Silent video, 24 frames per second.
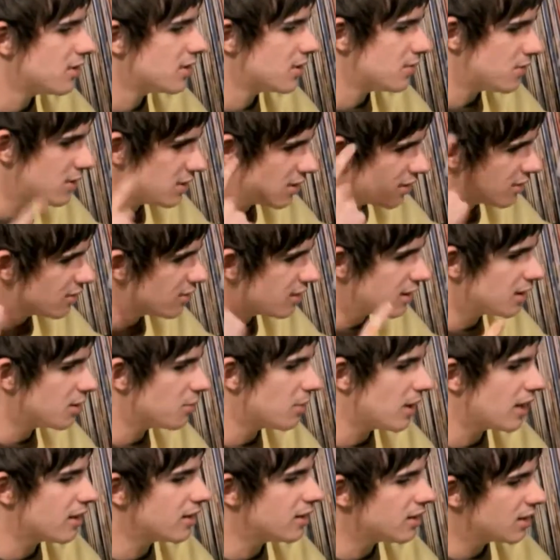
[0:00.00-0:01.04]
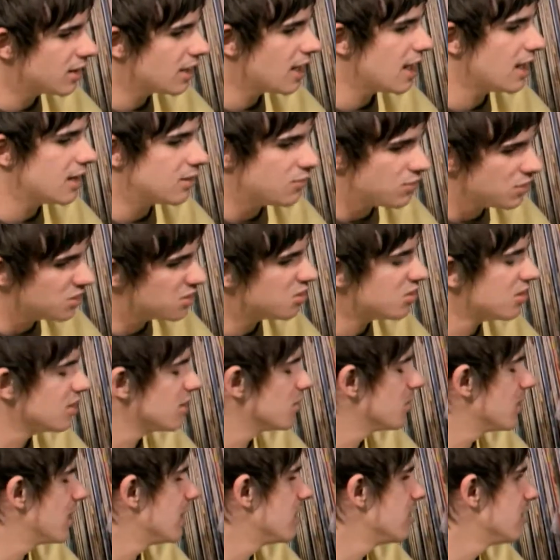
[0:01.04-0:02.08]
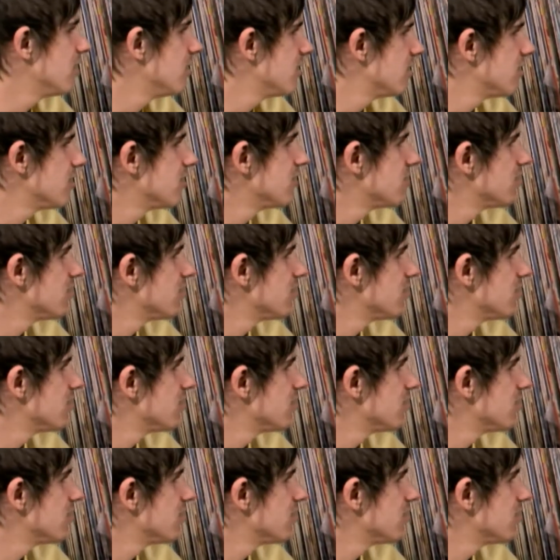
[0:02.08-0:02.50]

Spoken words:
So if you don't think about it, you can. If you do think about it, it's